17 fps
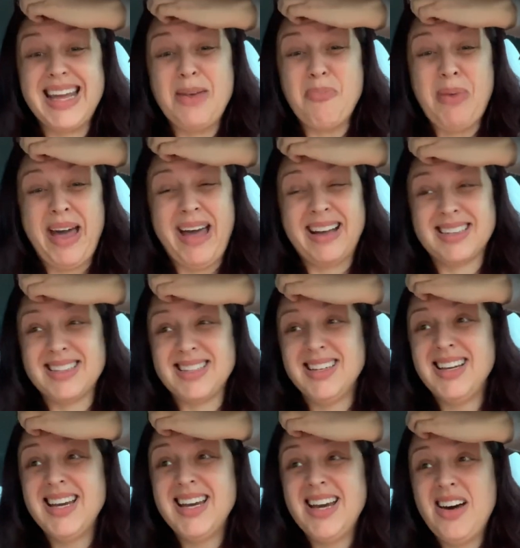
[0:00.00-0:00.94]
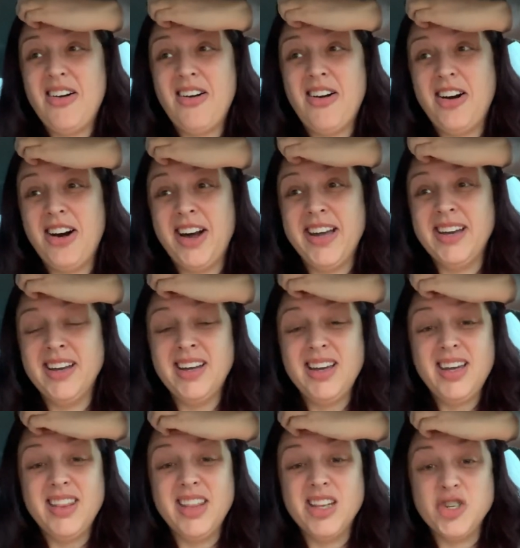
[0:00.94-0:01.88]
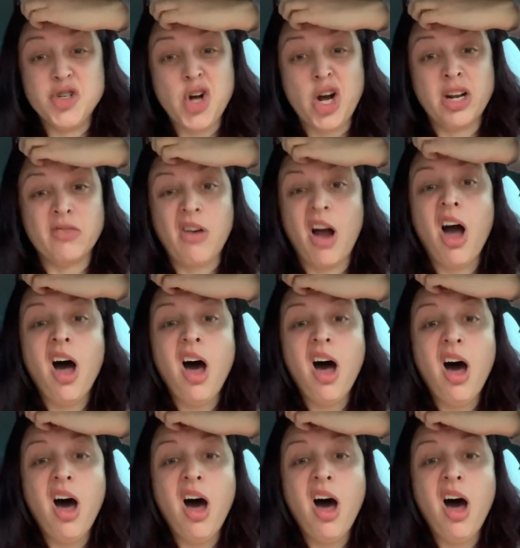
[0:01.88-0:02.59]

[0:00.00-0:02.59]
impact on the genre.